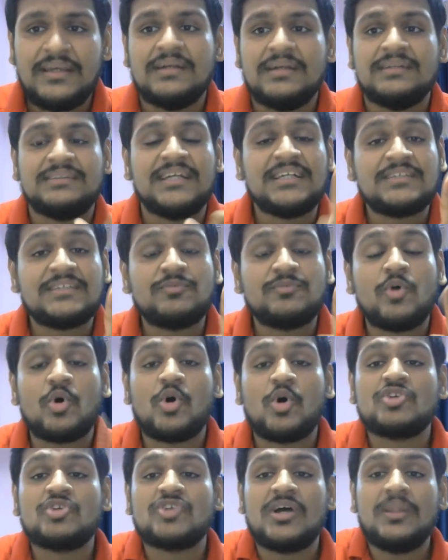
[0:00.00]
Just
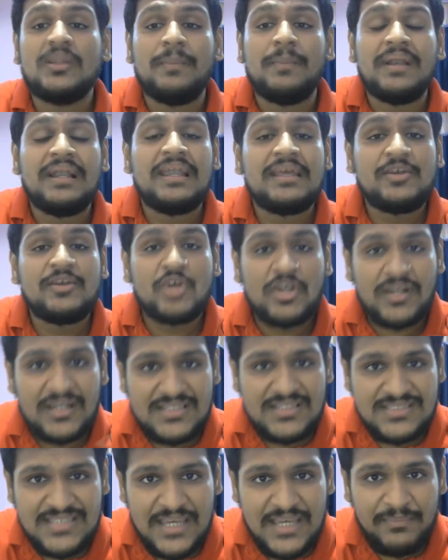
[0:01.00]
focus on building your
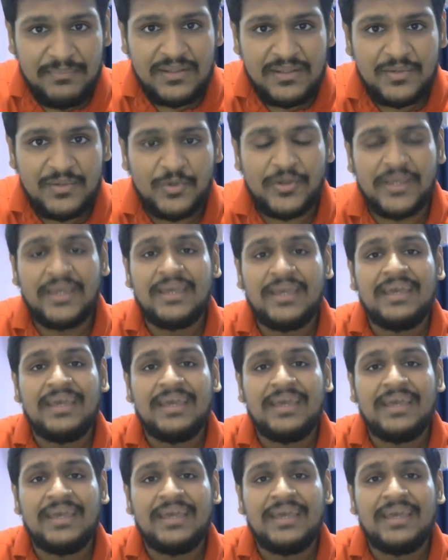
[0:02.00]
concept, okay?